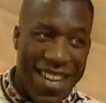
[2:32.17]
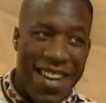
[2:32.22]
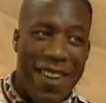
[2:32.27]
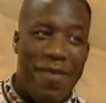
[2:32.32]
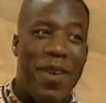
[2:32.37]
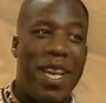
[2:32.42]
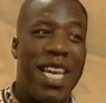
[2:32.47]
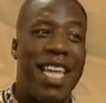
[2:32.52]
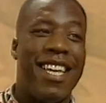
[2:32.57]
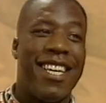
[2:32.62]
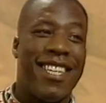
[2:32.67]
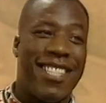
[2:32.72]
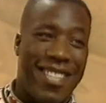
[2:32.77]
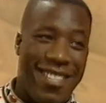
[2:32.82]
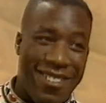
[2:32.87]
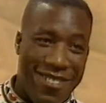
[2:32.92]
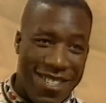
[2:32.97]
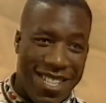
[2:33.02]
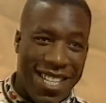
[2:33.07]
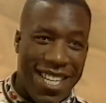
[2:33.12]
Well, But Lennox
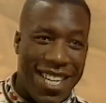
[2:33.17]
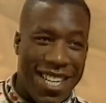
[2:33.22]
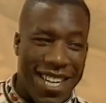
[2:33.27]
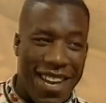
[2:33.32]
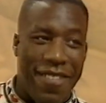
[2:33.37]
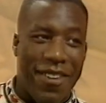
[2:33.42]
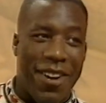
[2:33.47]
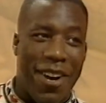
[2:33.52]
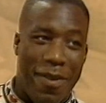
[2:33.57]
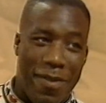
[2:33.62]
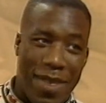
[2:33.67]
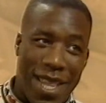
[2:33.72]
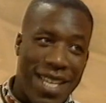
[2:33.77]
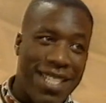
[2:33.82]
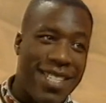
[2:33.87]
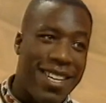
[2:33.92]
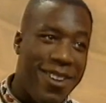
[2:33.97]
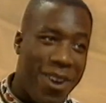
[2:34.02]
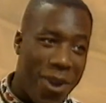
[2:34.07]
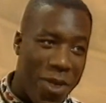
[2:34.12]
Lewis, he can have a go at me.
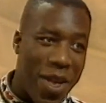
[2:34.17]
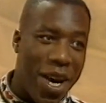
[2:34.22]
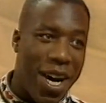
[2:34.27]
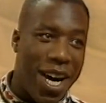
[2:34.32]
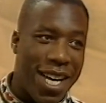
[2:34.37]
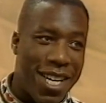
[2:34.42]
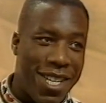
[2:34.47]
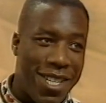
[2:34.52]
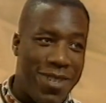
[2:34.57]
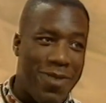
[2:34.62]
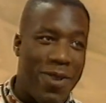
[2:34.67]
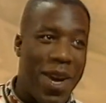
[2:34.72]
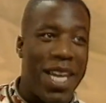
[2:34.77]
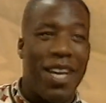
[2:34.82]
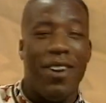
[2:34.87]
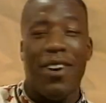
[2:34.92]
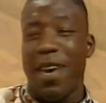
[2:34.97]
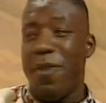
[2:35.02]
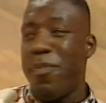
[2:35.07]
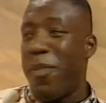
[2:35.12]
There's a lot that I can do,
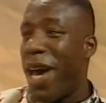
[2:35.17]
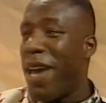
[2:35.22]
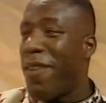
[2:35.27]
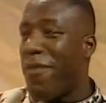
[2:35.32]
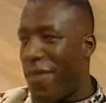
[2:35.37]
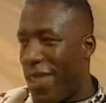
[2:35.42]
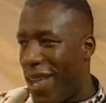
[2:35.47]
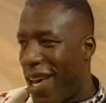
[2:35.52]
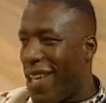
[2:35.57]
and I'll get paid for